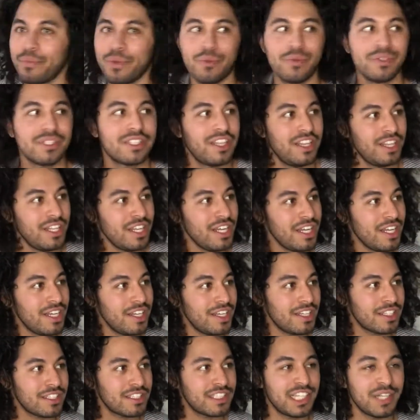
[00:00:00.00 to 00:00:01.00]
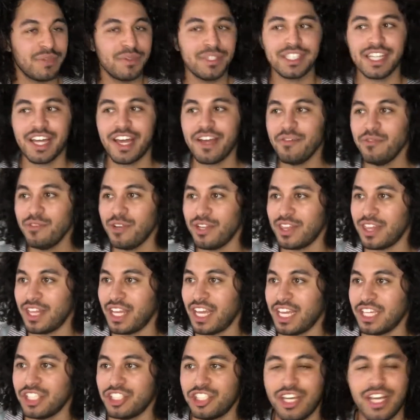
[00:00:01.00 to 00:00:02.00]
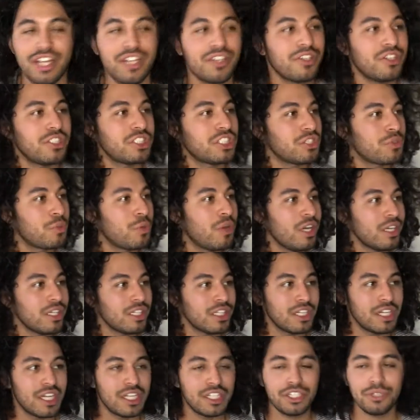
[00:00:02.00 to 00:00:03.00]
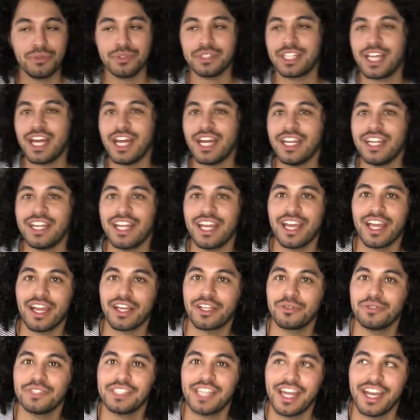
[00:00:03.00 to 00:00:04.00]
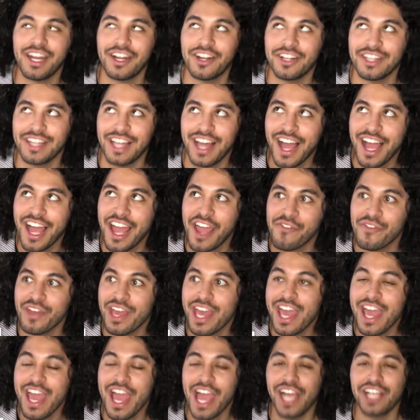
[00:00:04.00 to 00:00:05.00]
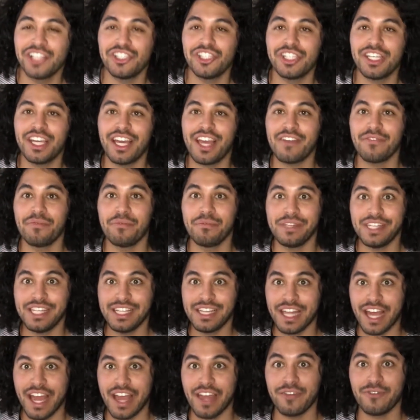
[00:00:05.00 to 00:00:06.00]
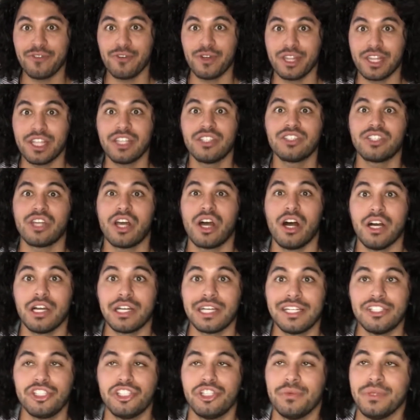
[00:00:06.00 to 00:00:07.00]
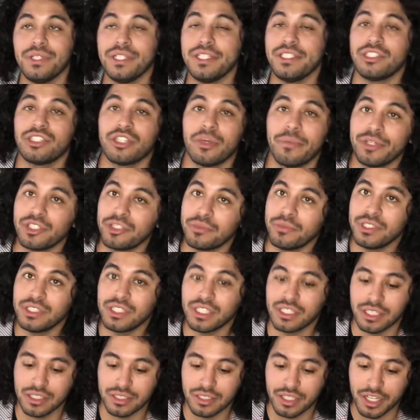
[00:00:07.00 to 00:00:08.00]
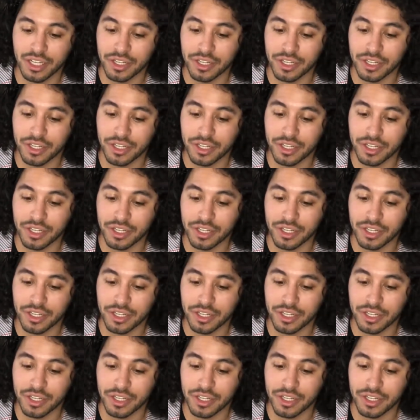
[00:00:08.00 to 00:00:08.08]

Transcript: it was looks, it was everything. She had girls twerking, she was getting it, she was getting her life. And she gave me life with this song. And she released so much music this